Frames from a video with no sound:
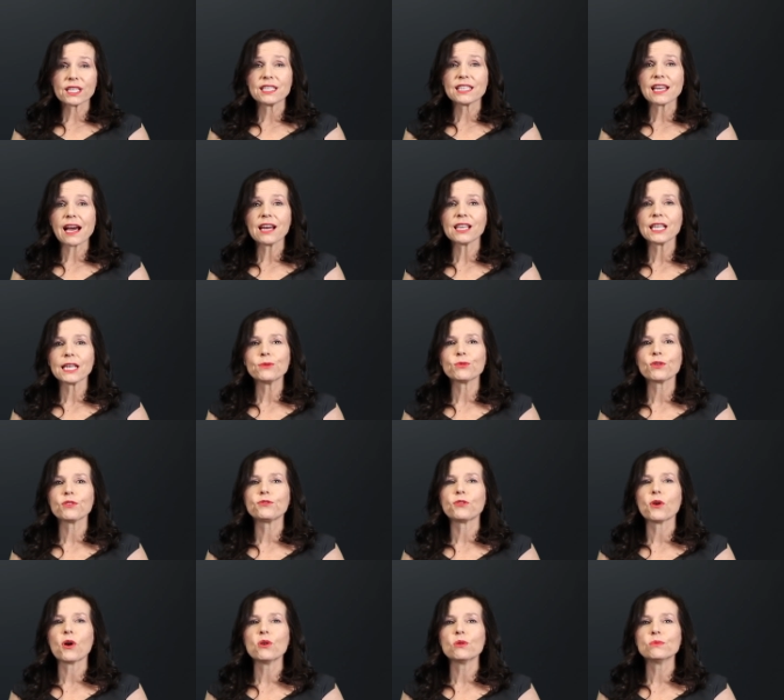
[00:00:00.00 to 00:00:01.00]
gnarly
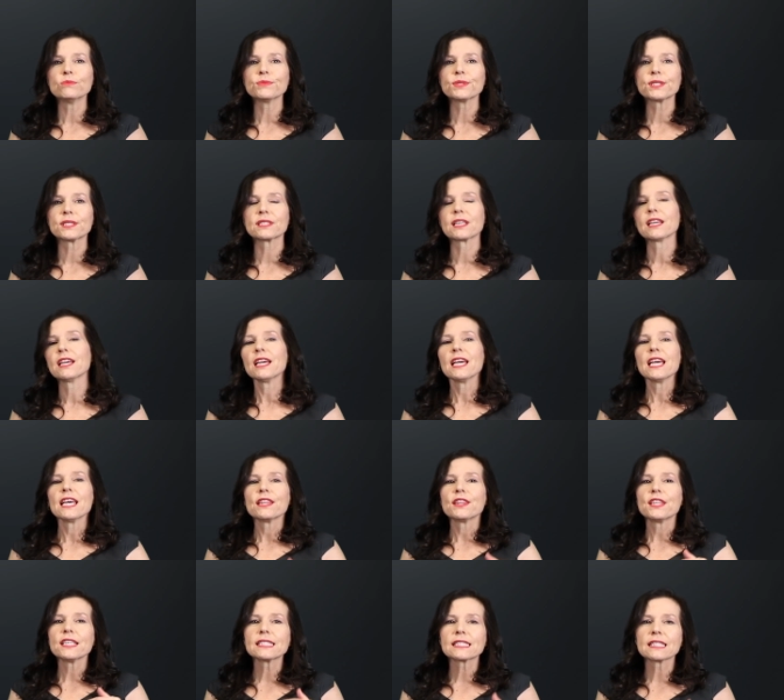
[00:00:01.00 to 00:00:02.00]
reforms,
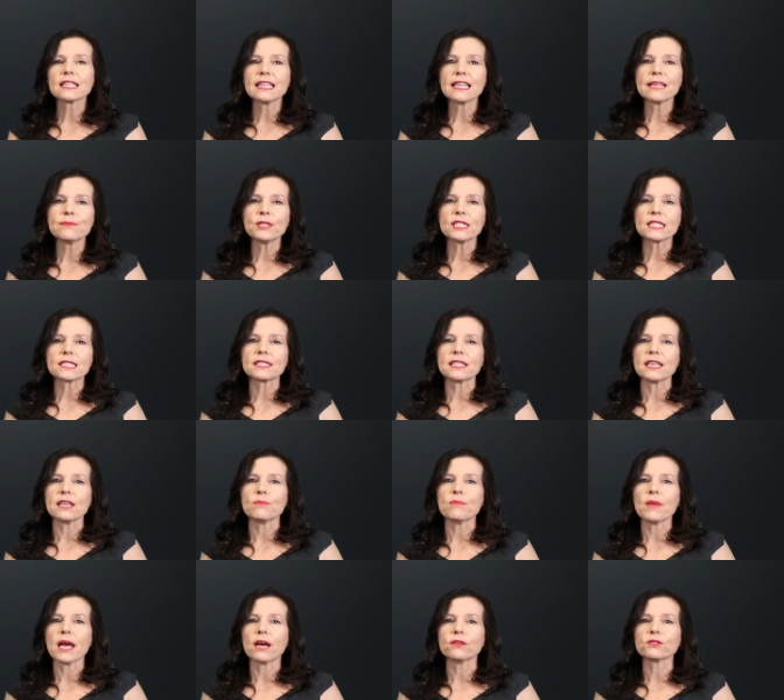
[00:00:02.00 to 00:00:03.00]
this limits the
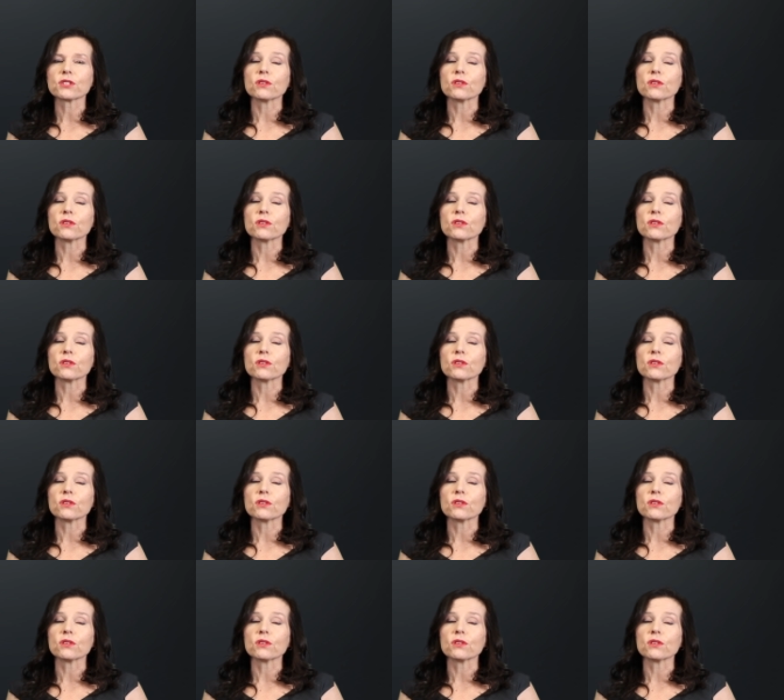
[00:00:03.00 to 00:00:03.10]
amount